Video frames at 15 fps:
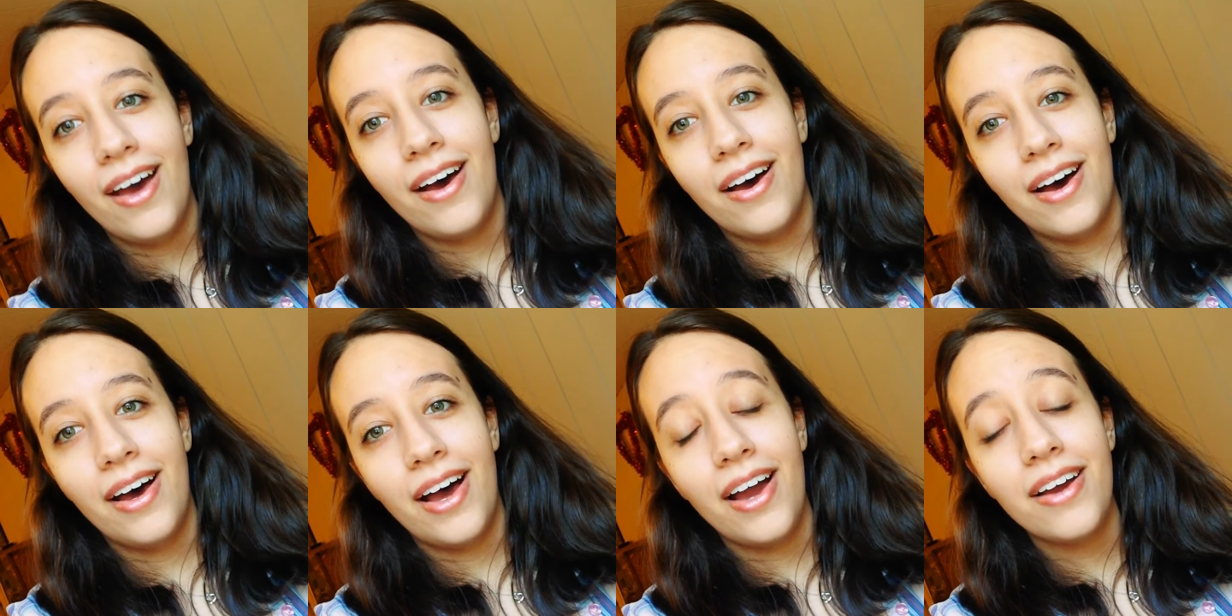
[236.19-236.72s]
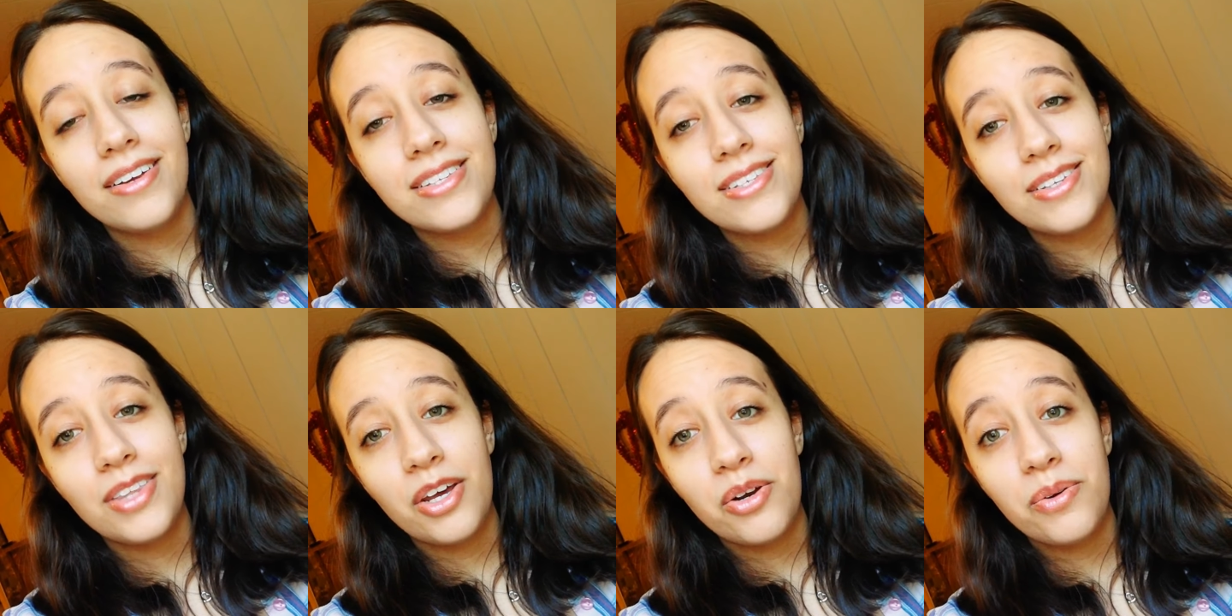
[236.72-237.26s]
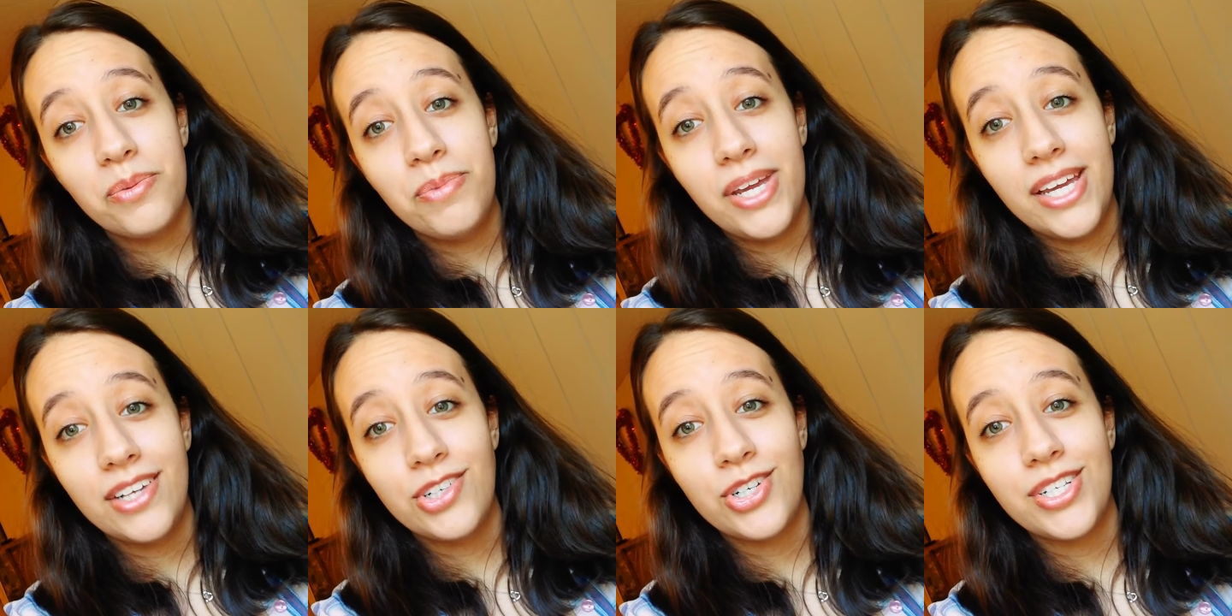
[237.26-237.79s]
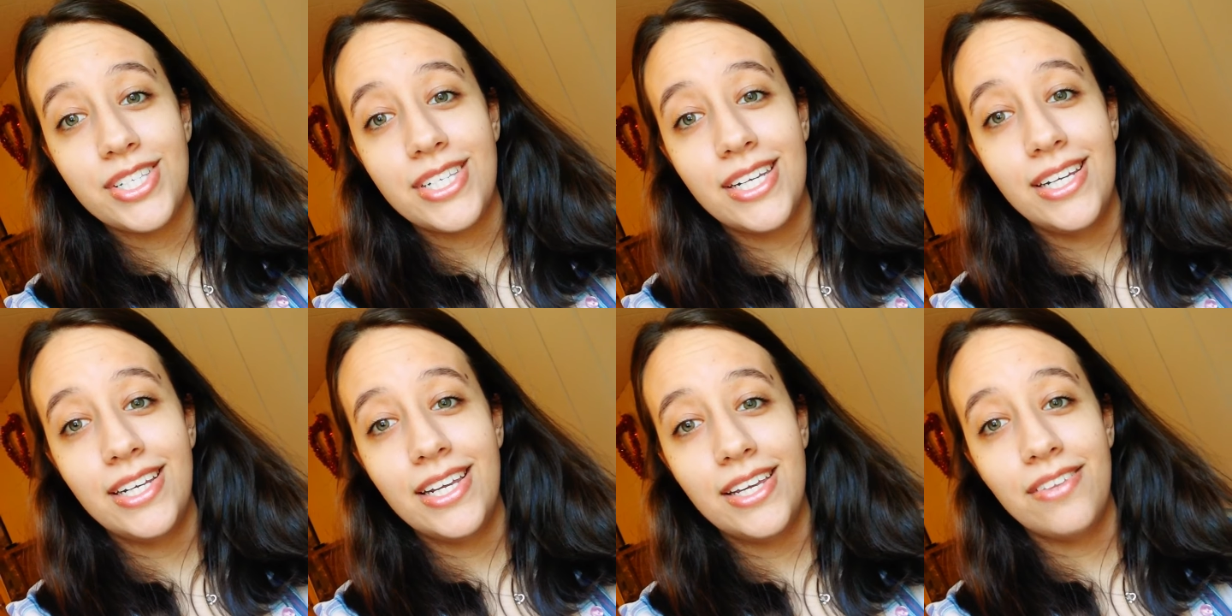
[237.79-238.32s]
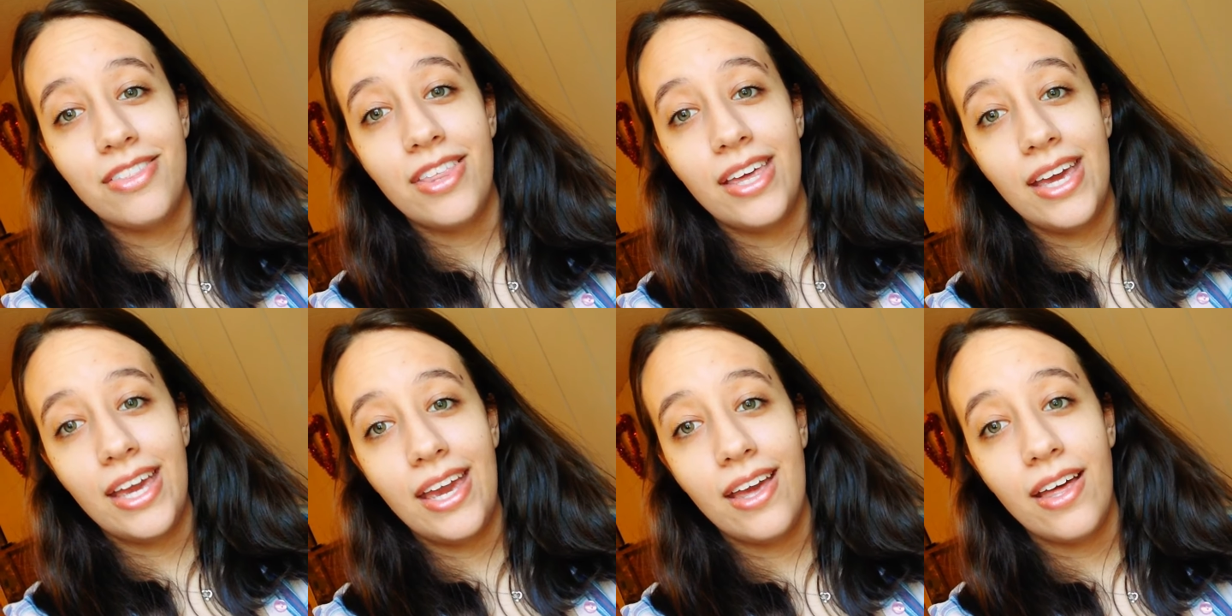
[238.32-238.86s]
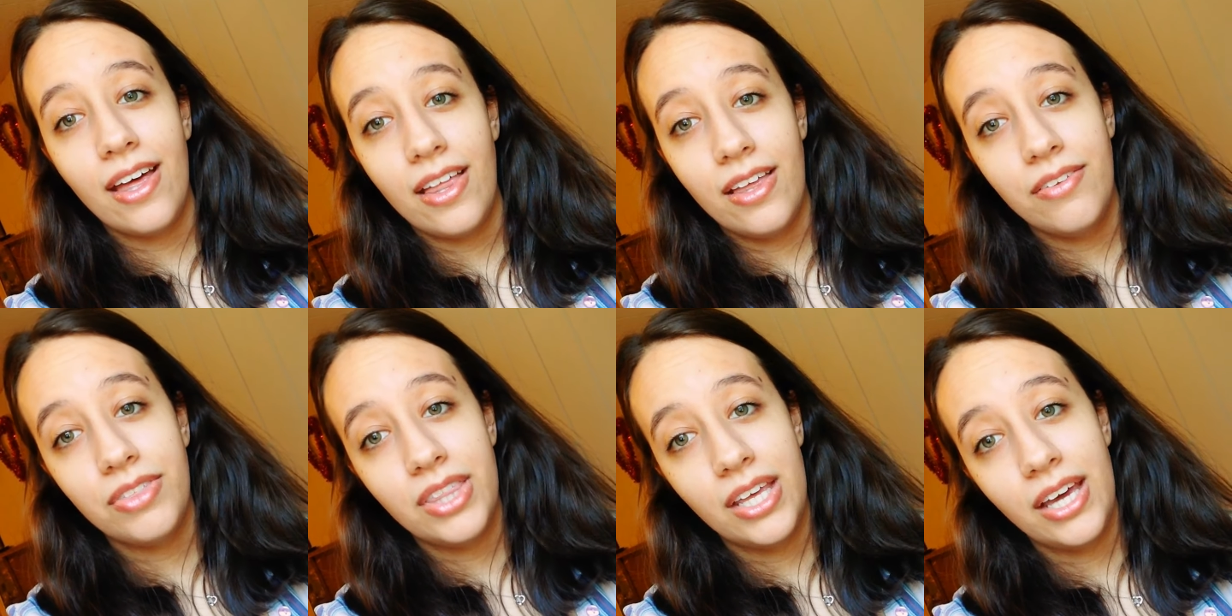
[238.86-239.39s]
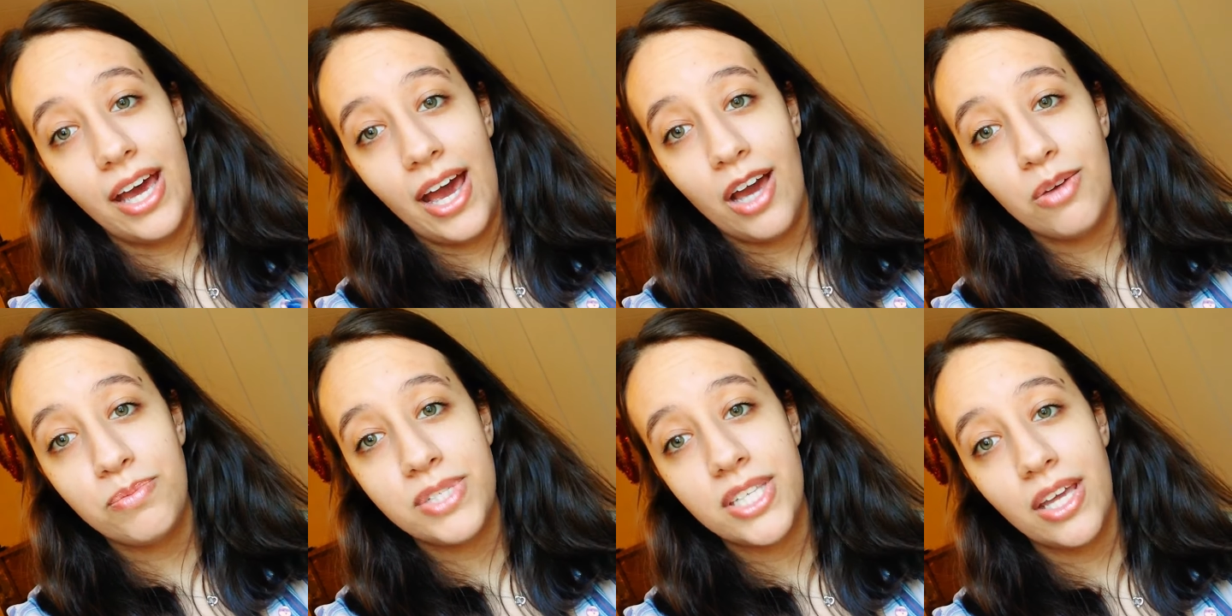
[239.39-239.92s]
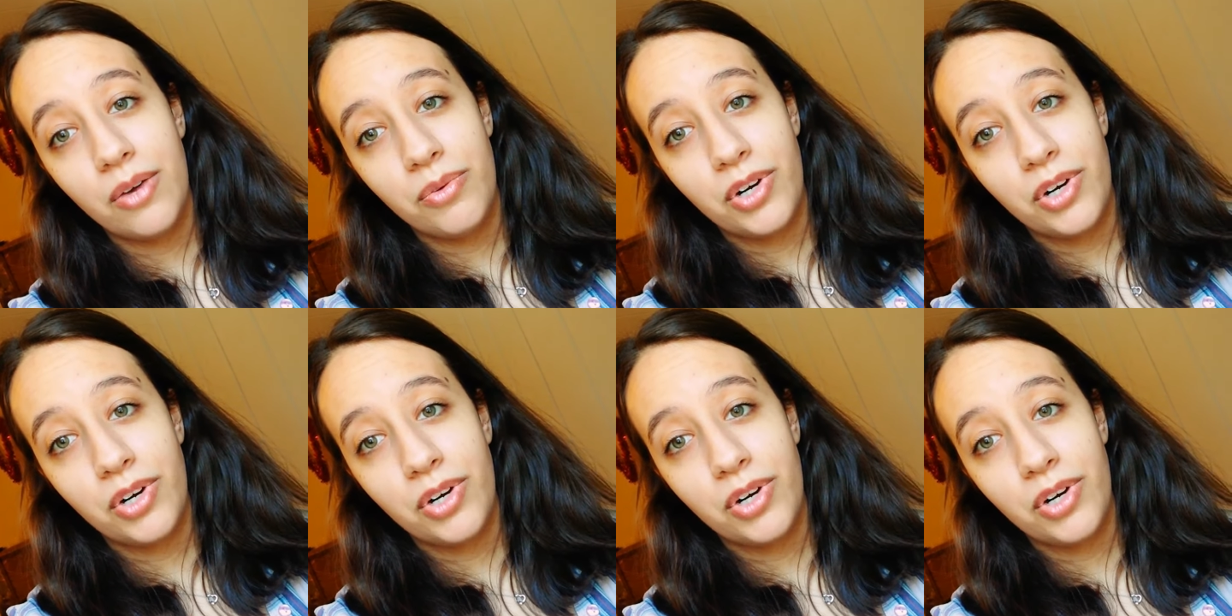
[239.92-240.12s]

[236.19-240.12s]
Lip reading: I also thought it would be interesting if the apps that